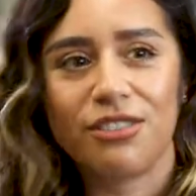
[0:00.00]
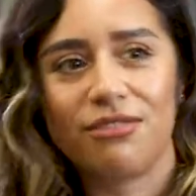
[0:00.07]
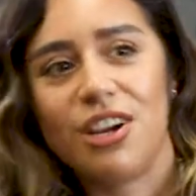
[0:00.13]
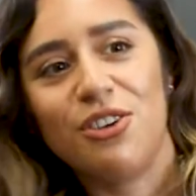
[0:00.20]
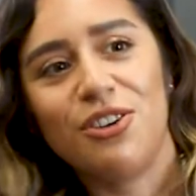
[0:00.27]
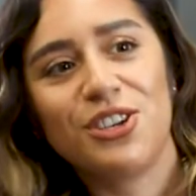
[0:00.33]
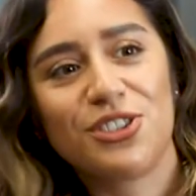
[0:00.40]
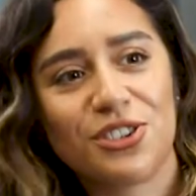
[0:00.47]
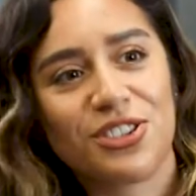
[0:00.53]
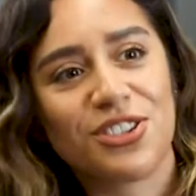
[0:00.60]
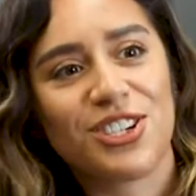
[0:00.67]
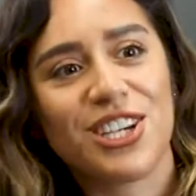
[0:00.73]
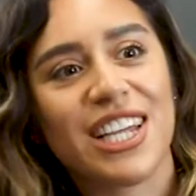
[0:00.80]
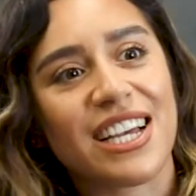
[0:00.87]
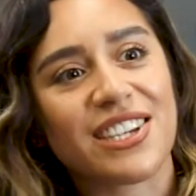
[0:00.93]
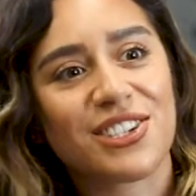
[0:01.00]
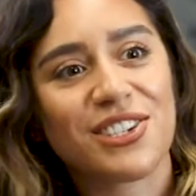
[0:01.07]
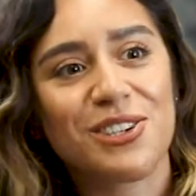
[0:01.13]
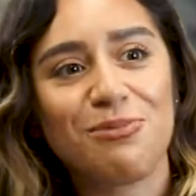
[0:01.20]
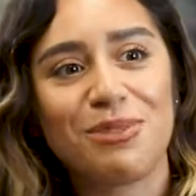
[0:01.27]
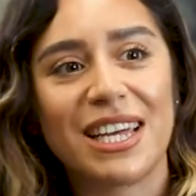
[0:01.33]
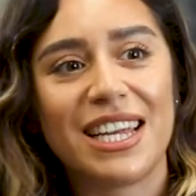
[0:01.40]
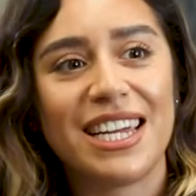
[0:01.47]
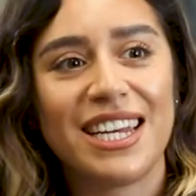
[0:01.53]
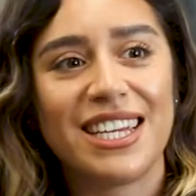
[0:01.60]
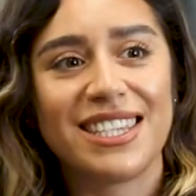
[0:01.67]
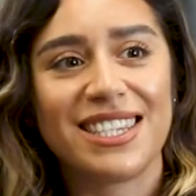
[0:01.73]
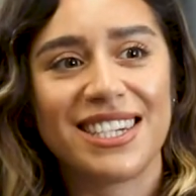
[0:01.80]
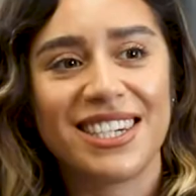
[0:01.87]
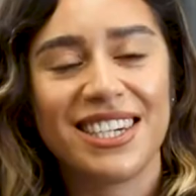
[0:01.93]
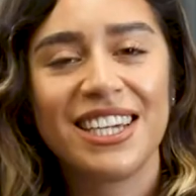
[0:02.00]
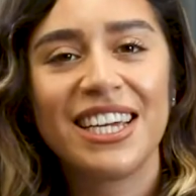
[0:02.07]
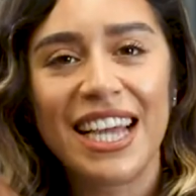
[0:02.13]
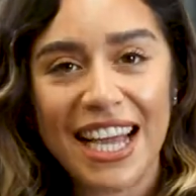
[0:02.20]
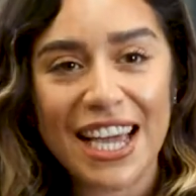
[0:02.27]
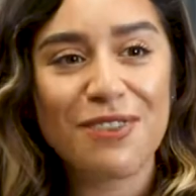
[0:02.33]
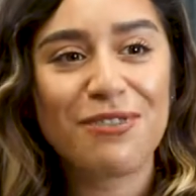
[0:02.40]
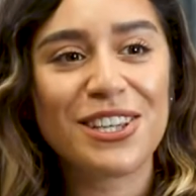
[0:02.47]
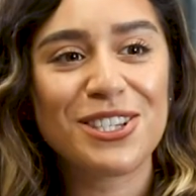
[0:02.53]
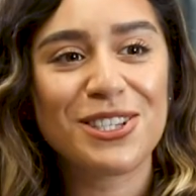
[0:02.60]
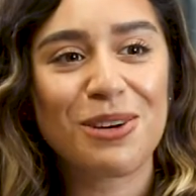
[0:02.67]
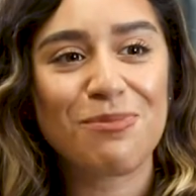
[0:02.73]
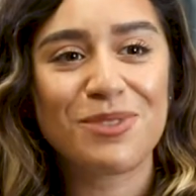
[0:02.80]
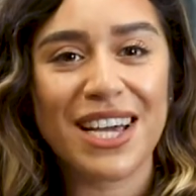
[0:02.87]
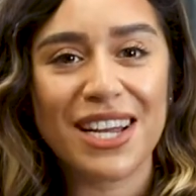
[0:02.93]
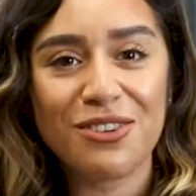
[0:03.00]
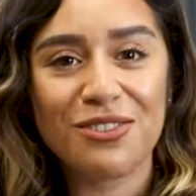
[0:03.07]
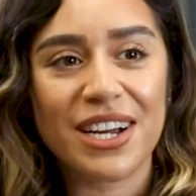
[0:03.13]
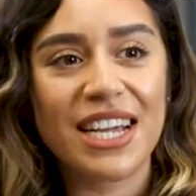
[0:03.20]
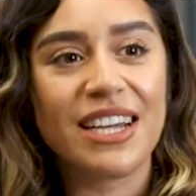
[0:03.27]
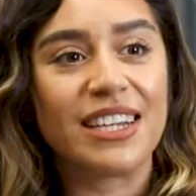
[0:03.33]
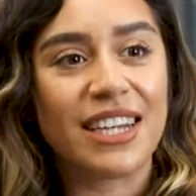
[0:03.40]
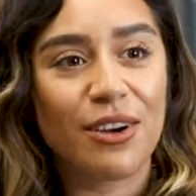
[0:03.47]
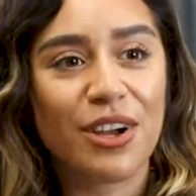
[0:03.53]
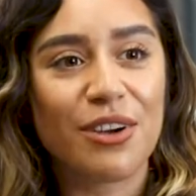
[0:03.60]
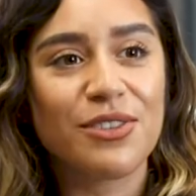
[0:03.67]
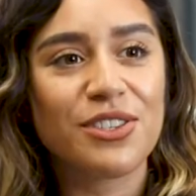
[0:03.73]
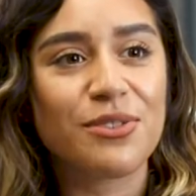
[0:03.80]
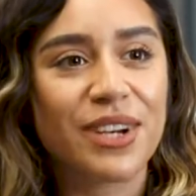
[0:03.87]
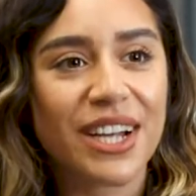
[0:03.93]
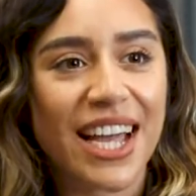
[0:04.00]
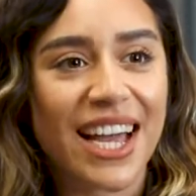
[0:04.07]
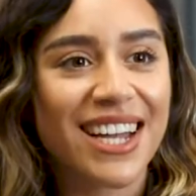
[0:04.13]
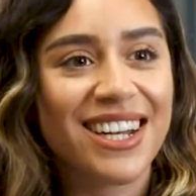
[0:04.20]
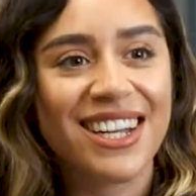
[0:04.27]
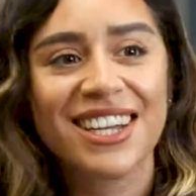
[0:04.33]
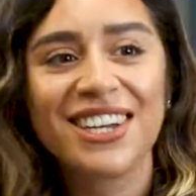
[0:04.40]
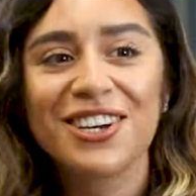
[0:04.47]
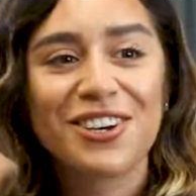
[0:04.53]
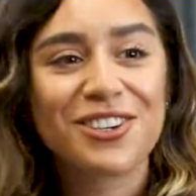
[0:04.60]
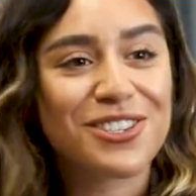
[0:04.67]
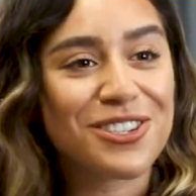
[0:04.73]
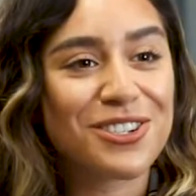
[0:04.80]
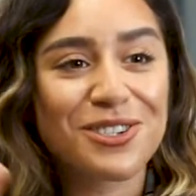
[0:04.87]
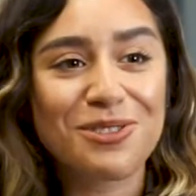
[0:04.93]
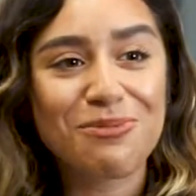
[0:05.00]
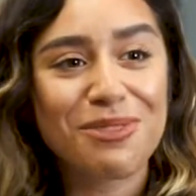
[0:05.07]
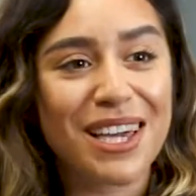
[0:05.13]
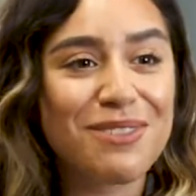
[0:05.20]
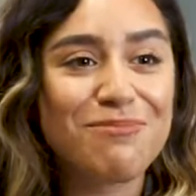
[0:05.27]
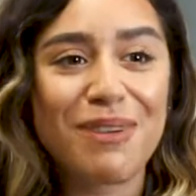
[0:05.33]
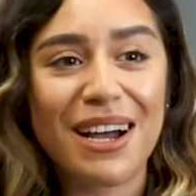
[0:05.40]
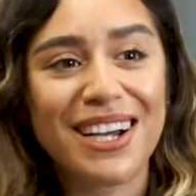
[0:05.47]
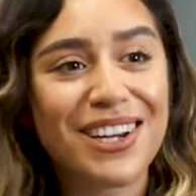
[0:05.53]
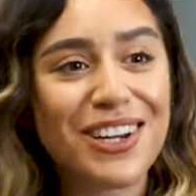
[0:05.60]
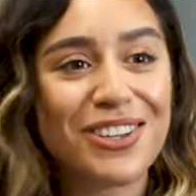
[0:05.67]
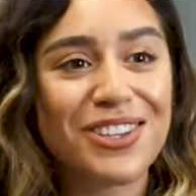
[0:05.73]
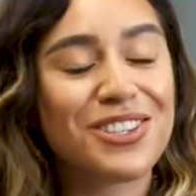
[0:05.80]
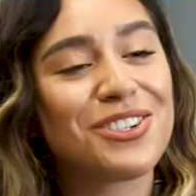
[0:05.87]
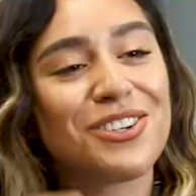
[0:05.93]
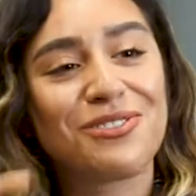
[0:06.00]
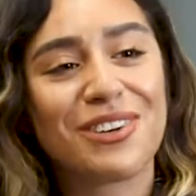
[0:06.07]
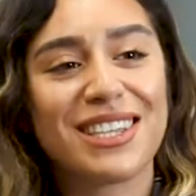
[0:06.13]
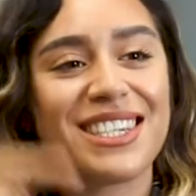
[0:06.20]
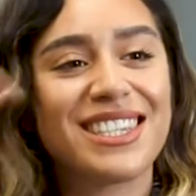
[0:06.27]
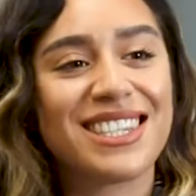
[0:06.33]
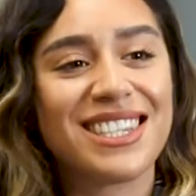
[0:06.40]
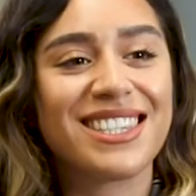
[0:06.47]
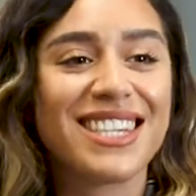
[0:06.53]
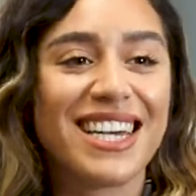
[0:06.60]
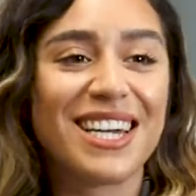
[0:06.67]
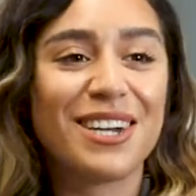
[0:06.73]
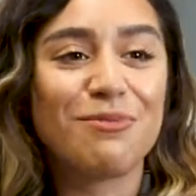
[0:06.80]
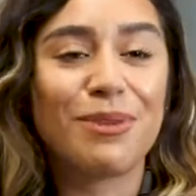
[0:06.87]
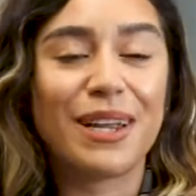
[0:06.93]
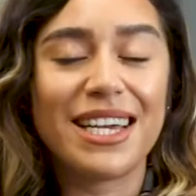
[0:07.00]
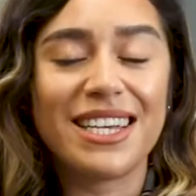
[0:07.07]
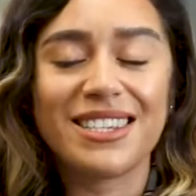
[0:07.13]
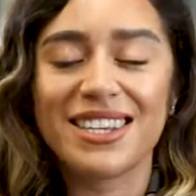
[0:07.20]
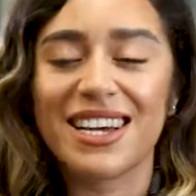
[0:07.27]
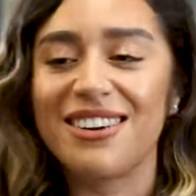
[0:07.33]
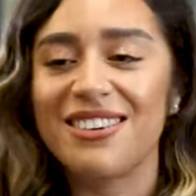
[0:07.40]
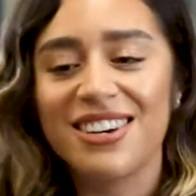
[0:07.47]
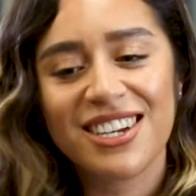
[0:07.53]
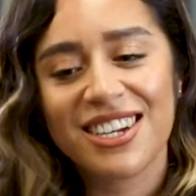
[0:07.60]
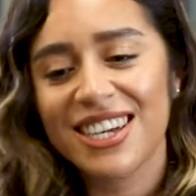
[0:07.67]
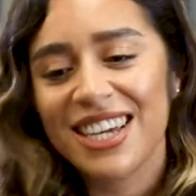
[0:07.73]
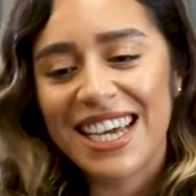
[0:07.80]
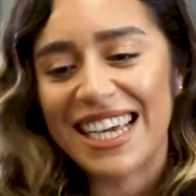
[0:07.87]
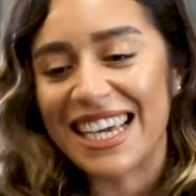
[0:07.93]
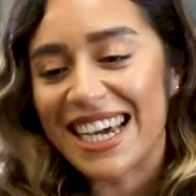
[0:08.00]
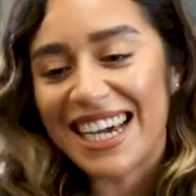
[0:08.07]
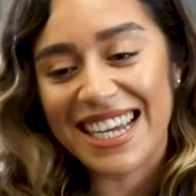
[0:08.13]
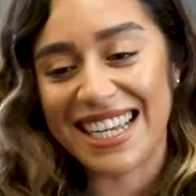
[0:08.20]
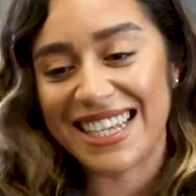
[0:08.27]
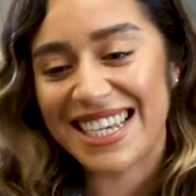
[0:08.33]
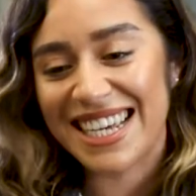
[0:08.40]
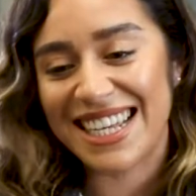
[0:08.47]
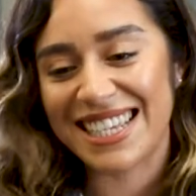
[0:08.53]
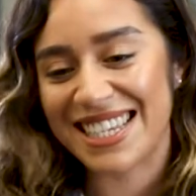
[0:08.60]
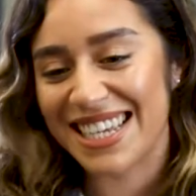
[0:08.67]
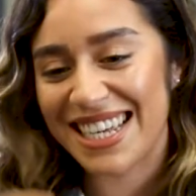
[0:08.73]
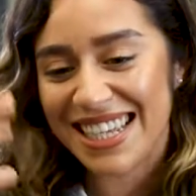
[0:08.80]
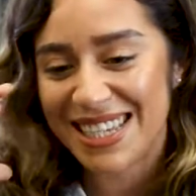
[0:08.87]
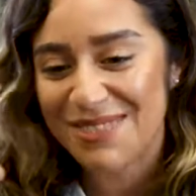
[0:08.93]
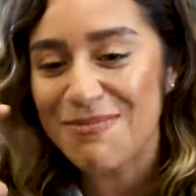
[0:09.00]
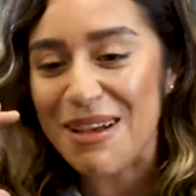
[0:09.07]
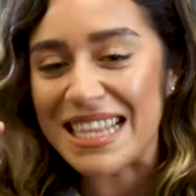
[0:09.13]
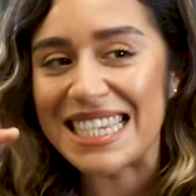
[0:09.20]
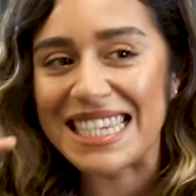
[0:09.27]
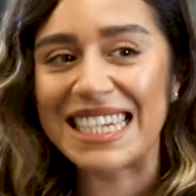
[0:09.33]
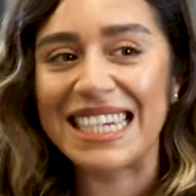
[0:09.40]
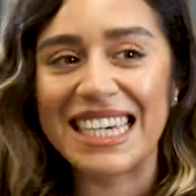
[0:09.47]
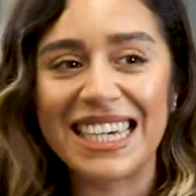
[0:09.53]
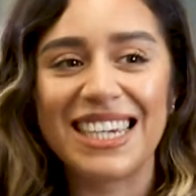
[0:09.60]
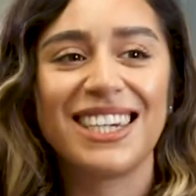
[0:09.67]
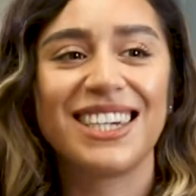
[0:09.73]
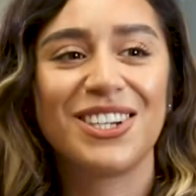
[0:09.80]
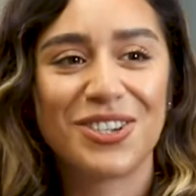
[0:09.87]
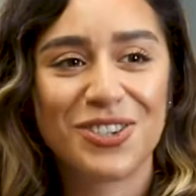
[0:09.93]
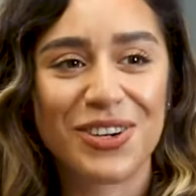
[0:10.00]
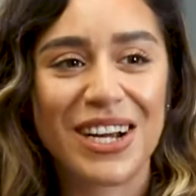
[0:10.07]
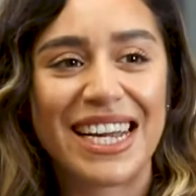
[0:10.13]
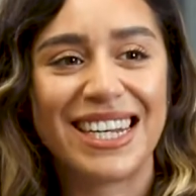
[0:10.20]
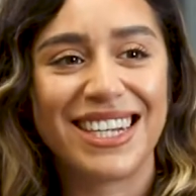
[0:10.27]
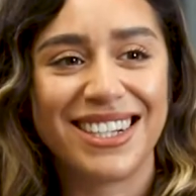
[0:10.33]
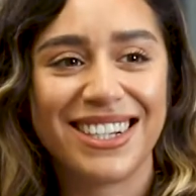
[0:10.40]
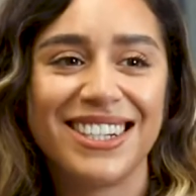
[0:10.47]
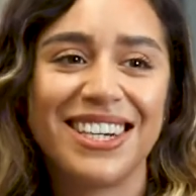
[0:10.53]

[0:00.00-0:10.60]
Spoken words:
only as good as your last song, but then you need to, okay, you've had a top 10, great, now go and do it again, because there's some kid banging on the door ready to take your place. So yeah, it's mentally draining.